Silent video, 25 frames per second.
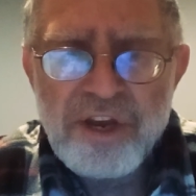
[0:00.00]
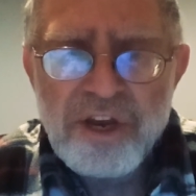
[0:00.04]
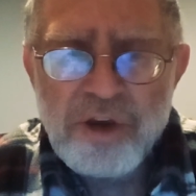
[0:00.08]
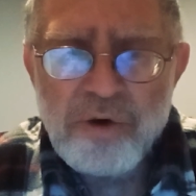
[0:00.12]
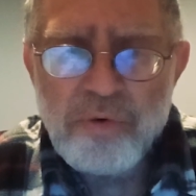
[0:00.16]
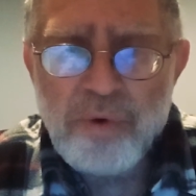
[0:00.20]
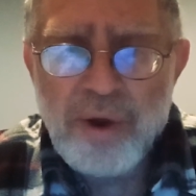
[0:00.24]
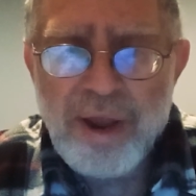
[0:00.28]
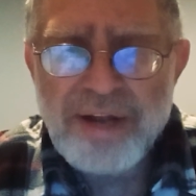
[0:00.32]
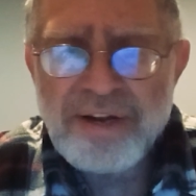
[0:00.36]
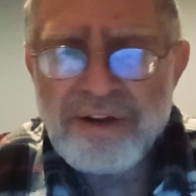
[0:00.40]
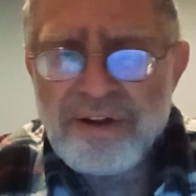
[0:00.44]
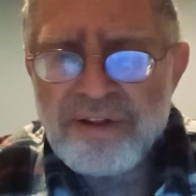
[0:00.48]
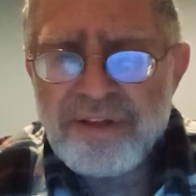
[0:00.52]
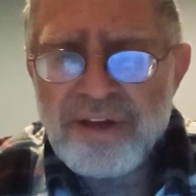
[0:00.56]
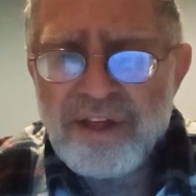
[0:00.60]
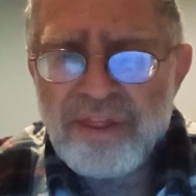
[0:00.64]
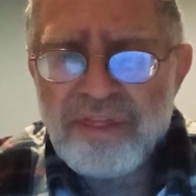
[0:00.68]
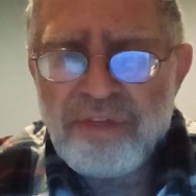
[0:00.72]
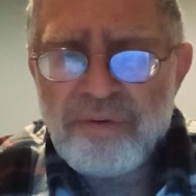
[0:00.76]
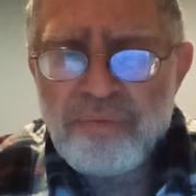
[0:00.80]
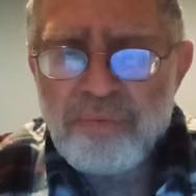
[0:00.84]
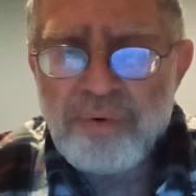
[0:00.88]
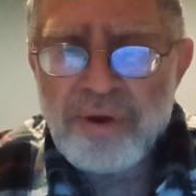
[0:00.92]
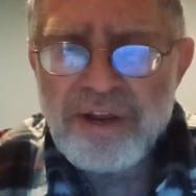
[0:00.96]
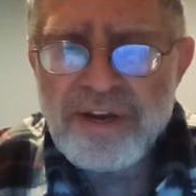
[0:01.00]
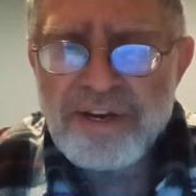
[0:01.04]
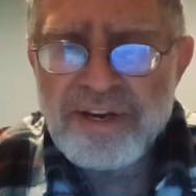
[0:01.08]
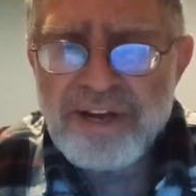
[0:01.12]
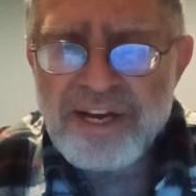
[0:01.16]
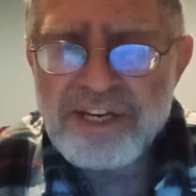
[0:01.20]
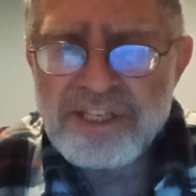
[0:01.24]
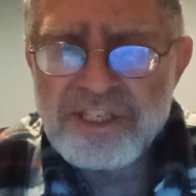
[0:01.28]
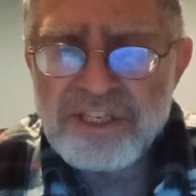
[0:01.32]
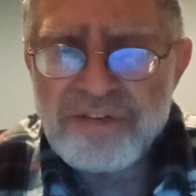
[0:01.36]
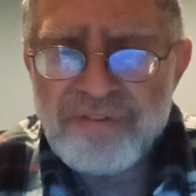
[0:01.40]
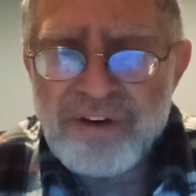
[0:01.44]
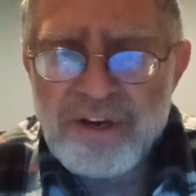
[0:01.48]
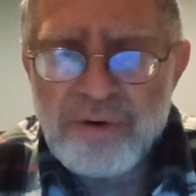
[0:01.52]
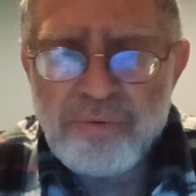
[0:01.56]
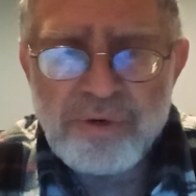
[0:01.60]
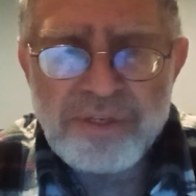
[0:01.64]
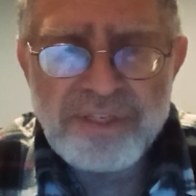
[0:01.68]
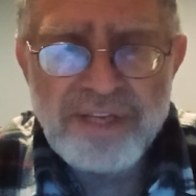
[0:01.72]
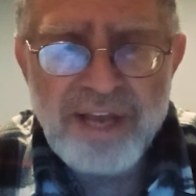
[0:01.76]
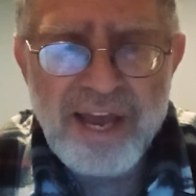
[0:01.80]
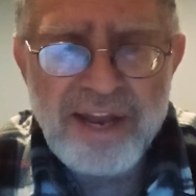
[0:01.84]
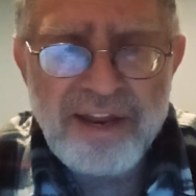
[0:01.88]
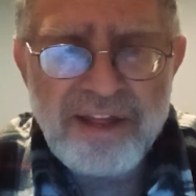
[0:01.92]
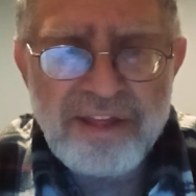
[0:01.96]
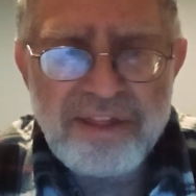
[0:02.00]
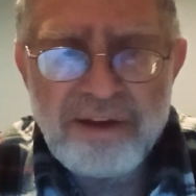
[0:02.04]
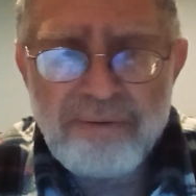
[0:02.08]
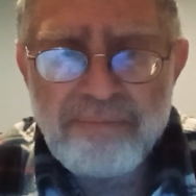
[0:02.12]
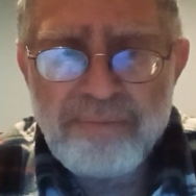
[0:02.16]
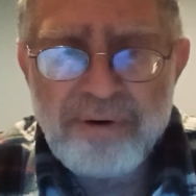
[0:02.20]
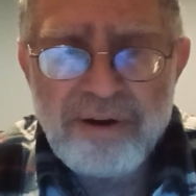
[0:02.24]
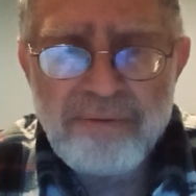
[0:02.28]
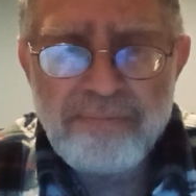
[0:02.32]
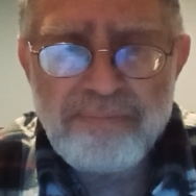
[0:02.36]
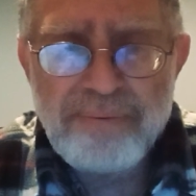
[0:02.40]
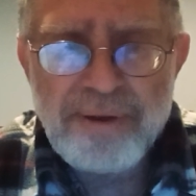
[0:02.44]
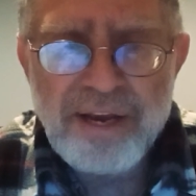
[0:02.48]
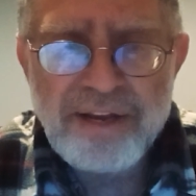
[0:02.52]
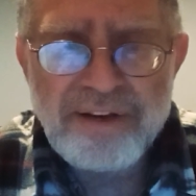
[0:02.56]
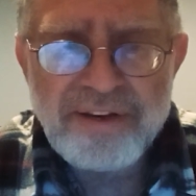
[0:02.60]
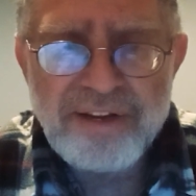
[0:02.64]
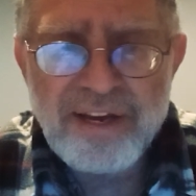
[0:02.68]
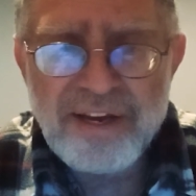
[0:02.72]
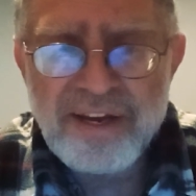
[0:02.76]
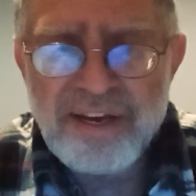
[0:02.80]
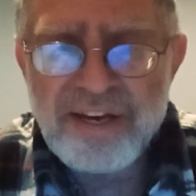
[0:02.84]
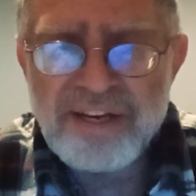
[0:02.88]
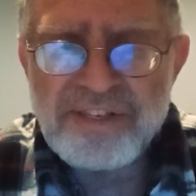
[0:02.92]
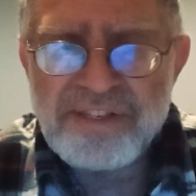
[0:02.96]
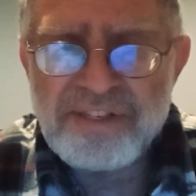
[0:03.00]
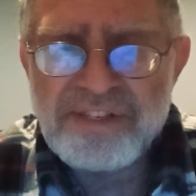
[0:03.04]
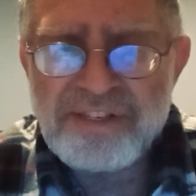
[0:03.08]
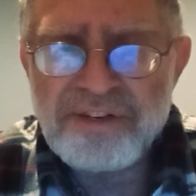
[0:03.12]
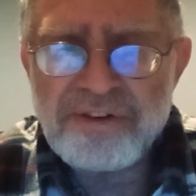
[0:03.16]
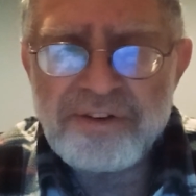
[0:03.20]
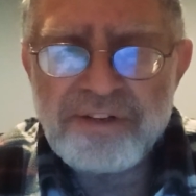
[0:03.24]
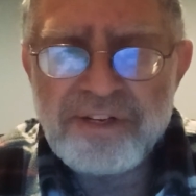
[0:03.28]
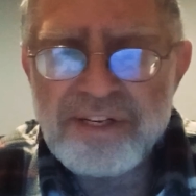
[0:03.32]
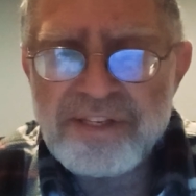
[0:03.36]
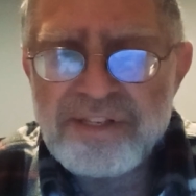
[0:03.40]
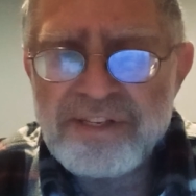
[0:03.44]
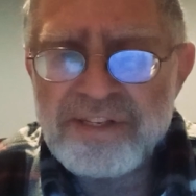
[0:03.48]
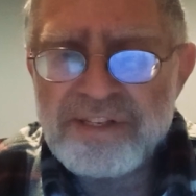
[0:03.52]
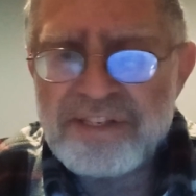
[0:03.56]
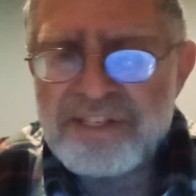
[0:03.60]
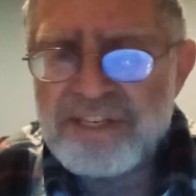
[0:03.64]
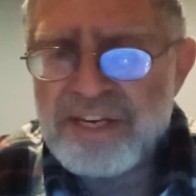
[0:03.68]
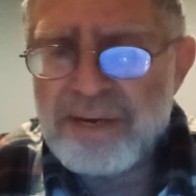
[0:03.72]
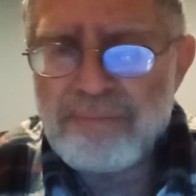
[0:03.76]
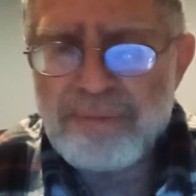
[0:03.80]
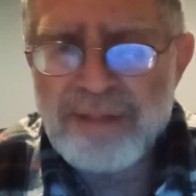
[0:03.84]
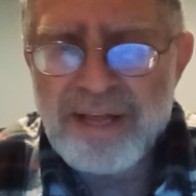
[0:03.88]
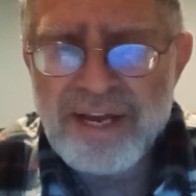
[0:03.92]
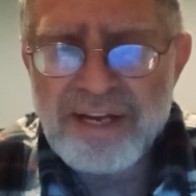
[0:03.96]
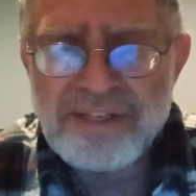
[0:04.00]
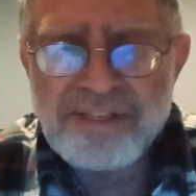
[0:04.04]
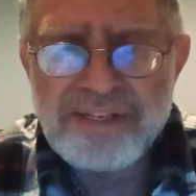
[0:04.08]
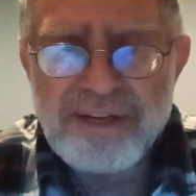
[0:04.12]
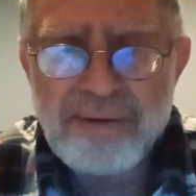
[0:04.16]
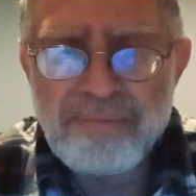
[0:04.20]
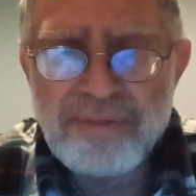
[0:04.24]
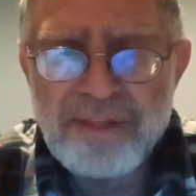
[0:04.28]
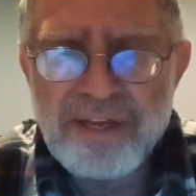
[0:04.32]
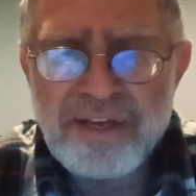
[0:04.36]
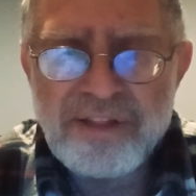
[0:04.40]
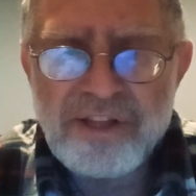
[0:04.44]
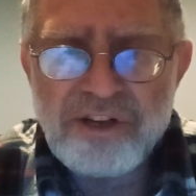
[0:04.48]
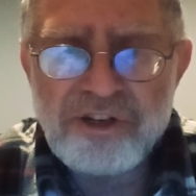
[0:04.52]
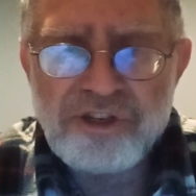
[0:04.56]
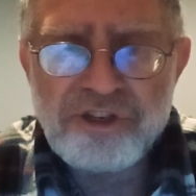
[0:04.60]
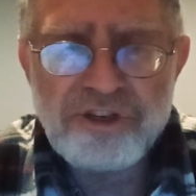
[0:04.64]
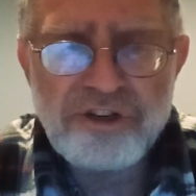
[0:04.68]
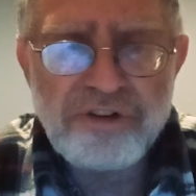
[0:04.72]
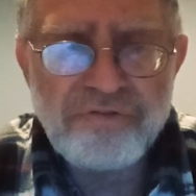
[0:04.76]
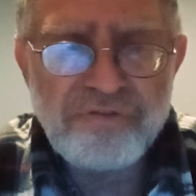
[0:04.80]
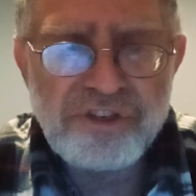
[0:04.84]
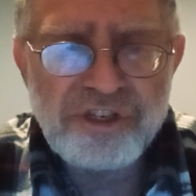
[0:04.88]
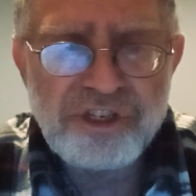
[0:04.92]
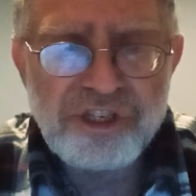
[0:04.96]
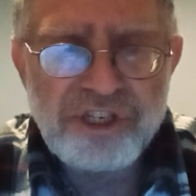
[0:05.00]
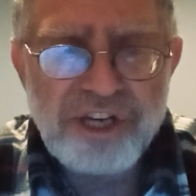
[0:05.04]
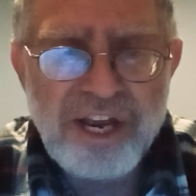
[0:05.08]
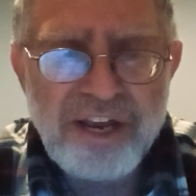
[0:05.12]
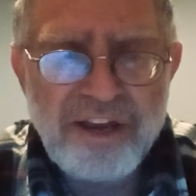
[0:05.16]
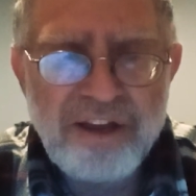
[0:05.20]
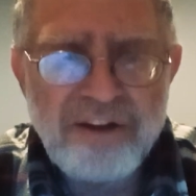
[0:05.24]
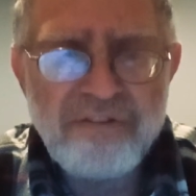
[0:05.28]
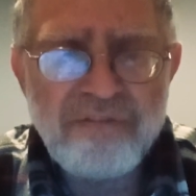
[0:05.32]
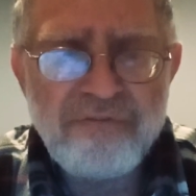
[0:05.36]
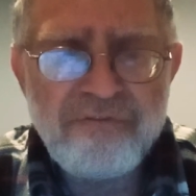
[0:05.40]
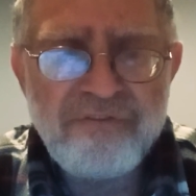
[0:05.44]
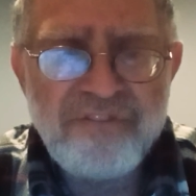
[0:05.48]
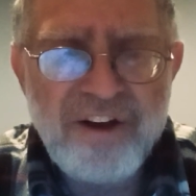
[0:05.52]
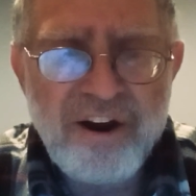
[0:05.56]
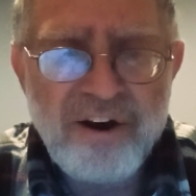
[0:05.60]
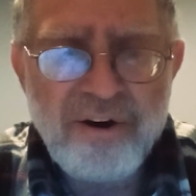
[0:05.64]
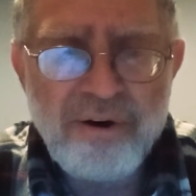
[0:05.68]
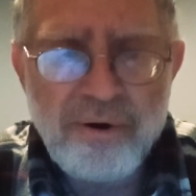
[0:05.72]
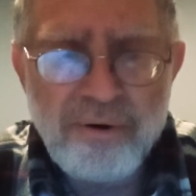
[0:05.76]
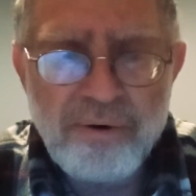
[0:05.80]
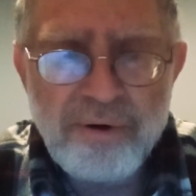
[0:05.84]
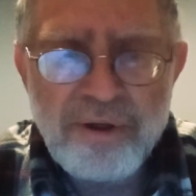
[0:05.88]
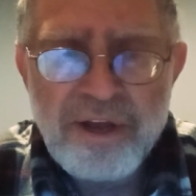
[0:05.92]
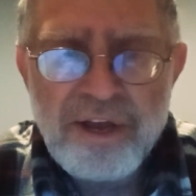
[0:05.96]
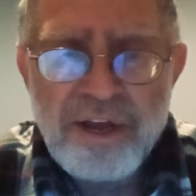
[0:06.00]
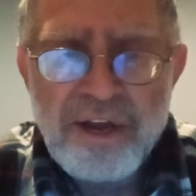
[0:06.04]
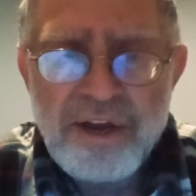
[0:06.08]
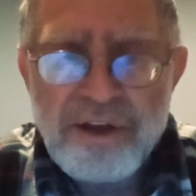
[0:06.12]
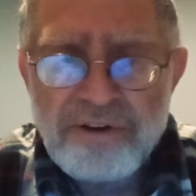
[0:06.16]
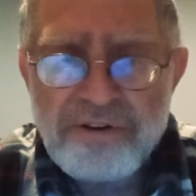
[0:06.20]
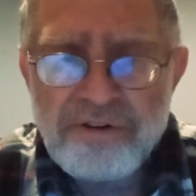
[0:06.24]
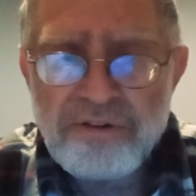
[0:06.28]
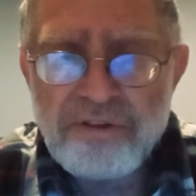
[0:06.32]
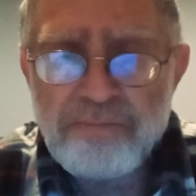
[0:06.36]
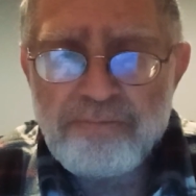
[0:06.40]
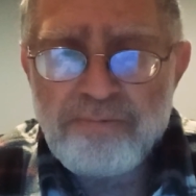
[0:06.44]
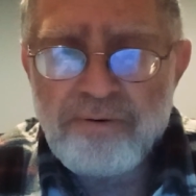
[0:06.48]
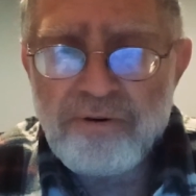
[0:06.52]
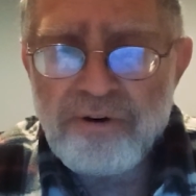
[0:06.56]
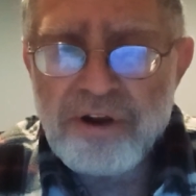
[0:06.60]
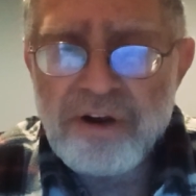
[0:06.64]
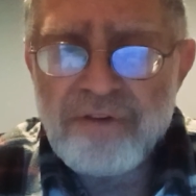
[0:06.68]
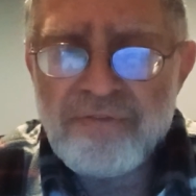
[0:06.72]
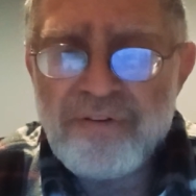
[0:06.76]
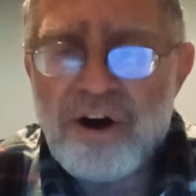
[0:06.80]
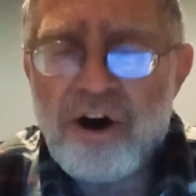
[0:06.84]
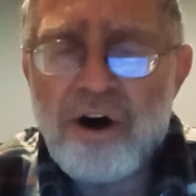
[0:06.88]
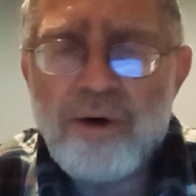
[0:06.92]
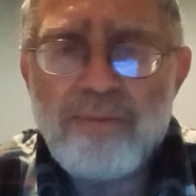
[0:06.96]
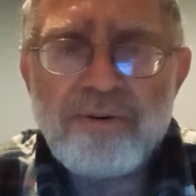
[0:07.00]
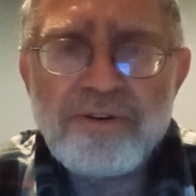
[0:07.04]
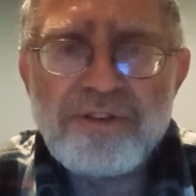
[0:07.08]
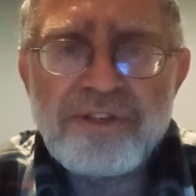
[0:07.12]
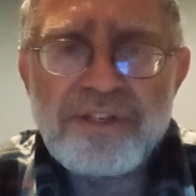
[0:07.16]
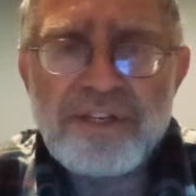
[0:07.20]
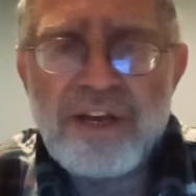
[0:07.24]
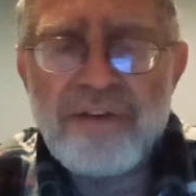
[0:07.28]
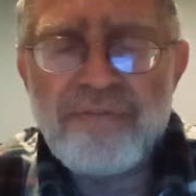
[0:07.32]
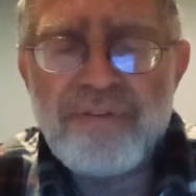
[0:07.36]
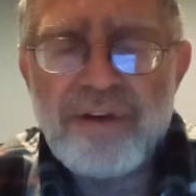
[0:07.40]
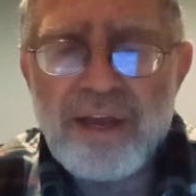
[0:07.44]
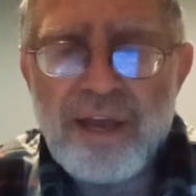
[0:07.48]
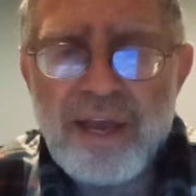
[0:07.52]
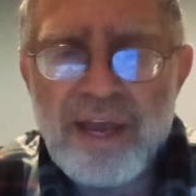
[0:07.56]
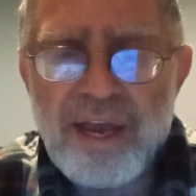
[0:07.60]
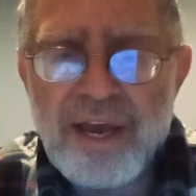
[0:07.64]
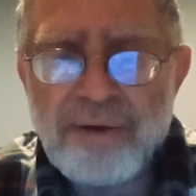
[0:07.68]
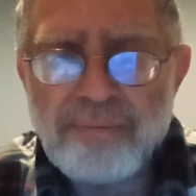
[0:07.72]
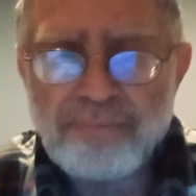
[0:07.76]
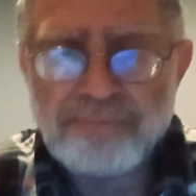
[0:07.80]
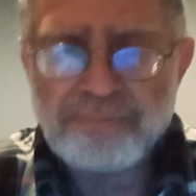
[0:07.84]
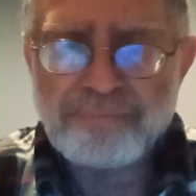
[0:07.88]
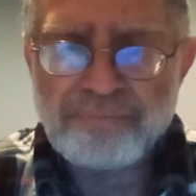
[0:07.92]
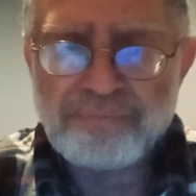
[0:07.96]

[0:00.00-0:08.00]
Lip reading: Granted that 3 days of it was anything but a picnic, it still doesn't seem like something that should have shaken Pharaoh to the point of almost giving in.